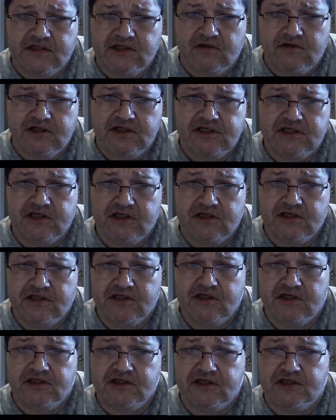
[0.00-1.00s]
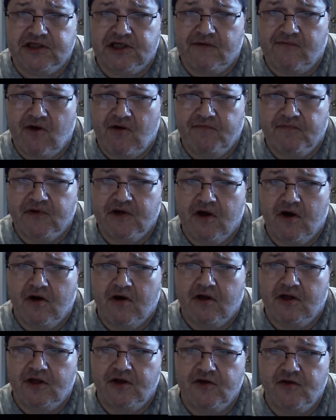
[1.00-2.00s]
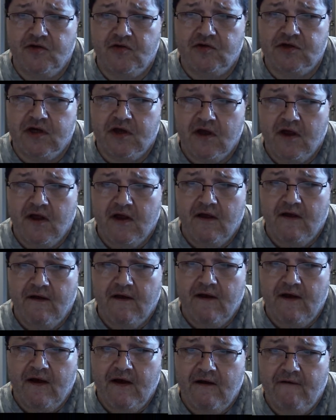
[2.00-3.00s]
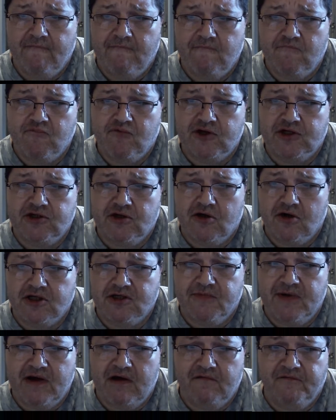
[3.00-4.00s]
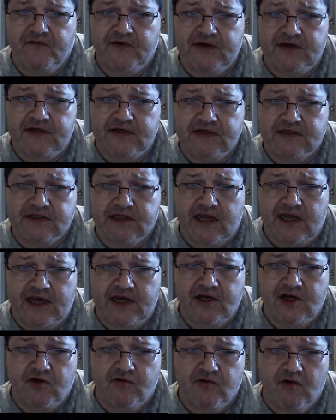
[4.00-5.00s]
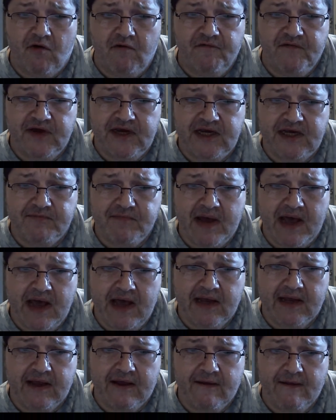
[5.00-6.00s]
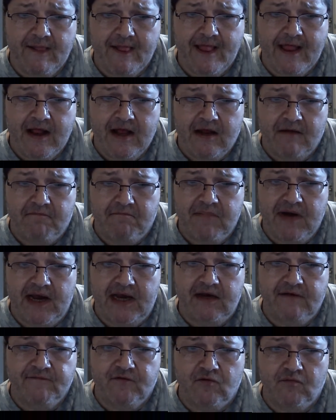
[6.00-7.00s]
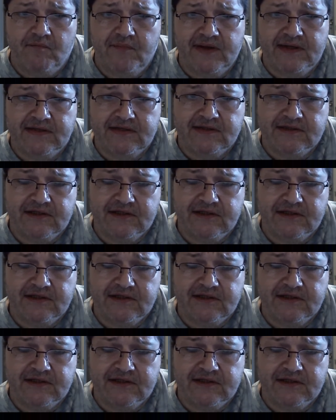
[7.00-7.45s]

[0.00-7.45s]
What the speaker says: just to sum up and conclude, we talked about things like neurofeedback, mindfulness